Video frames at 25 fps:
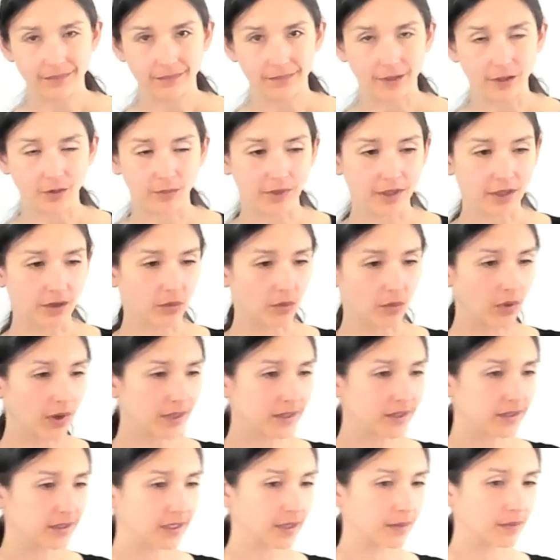no matter
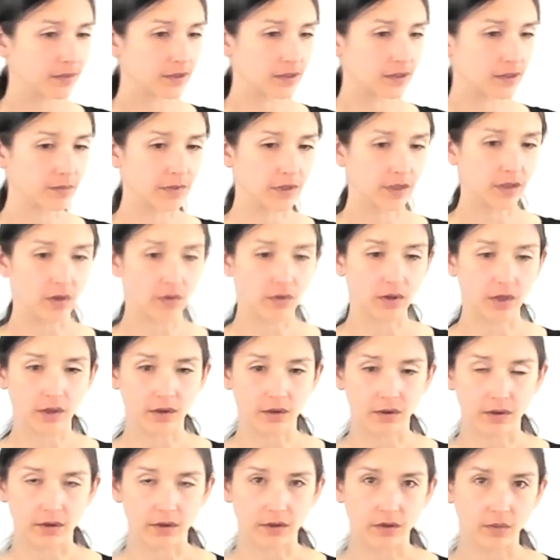what seems to be going
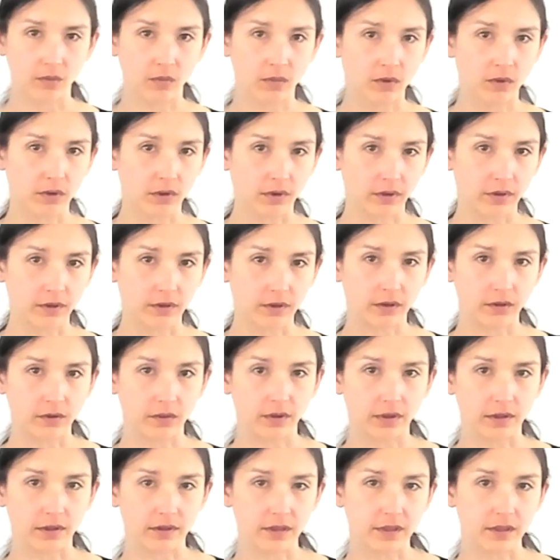on in the world, you
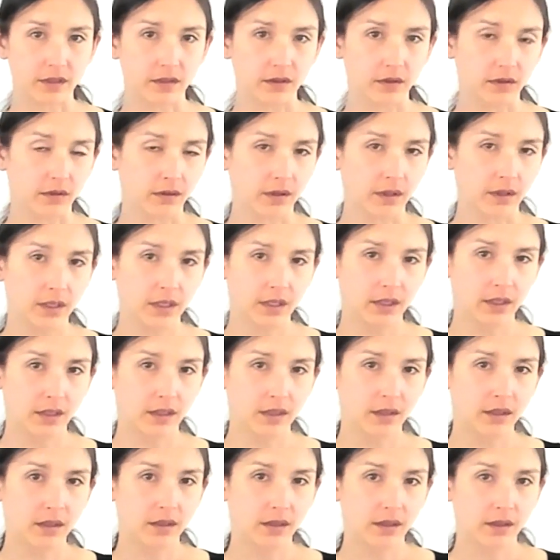can still
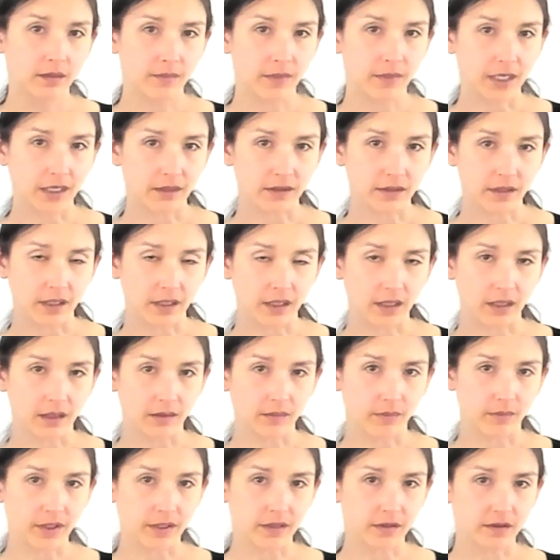maintain
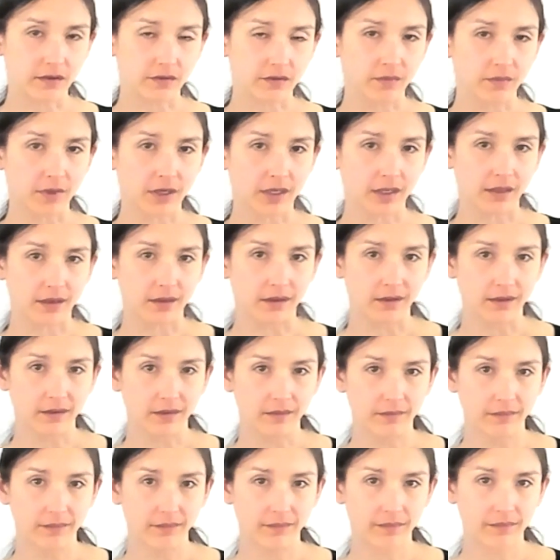peace of mind.
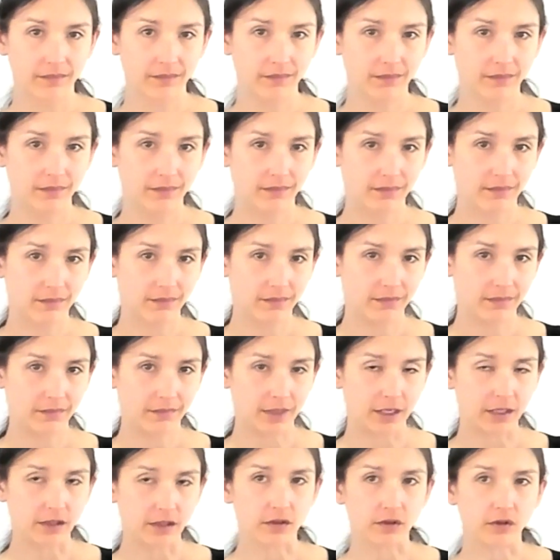
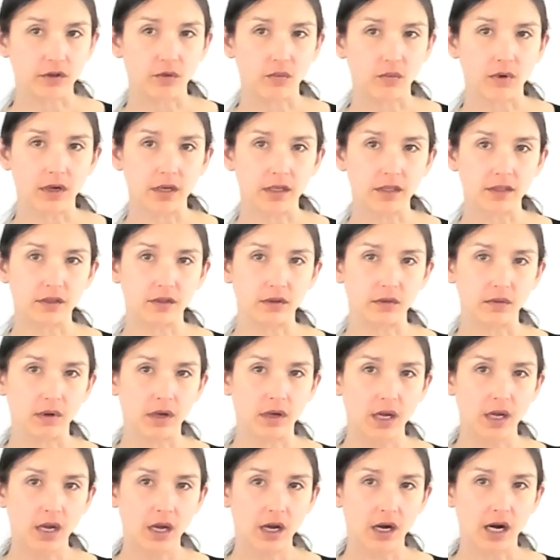And so you want to
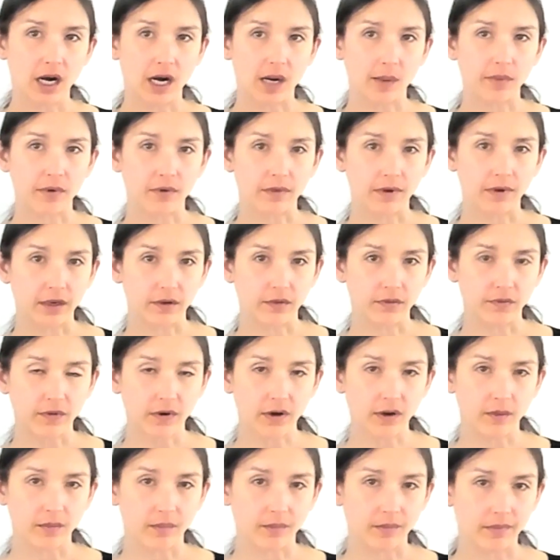operate
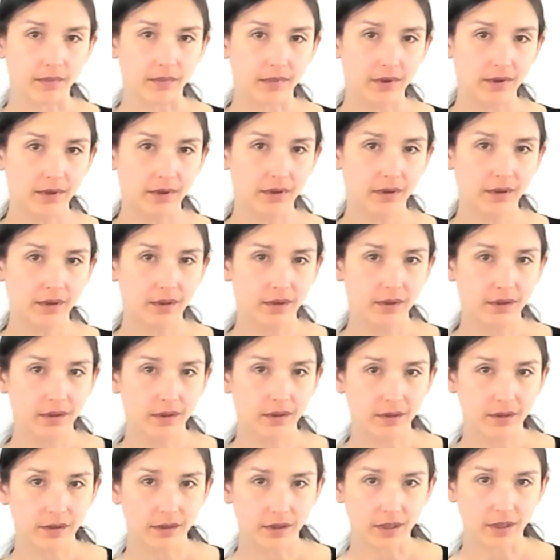from
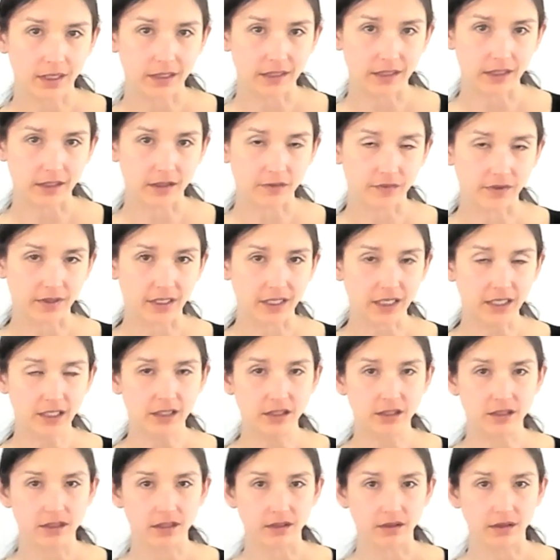
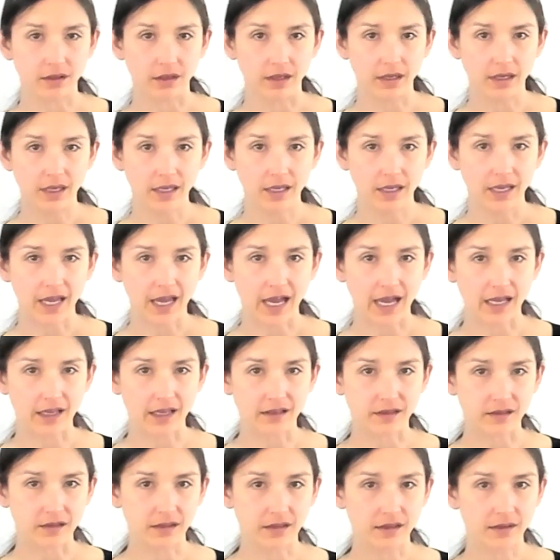identification
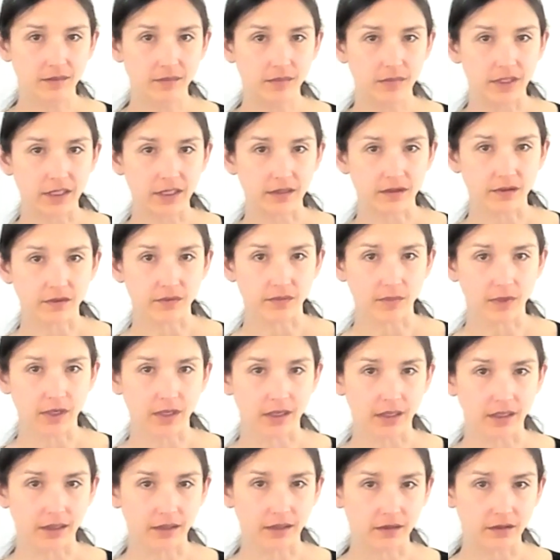as peace of
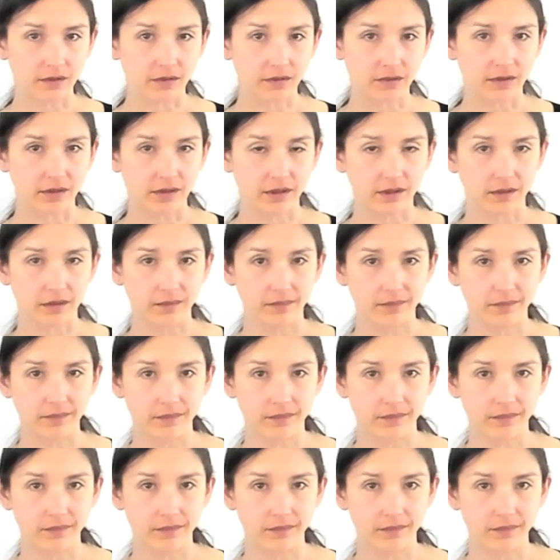mind, you see.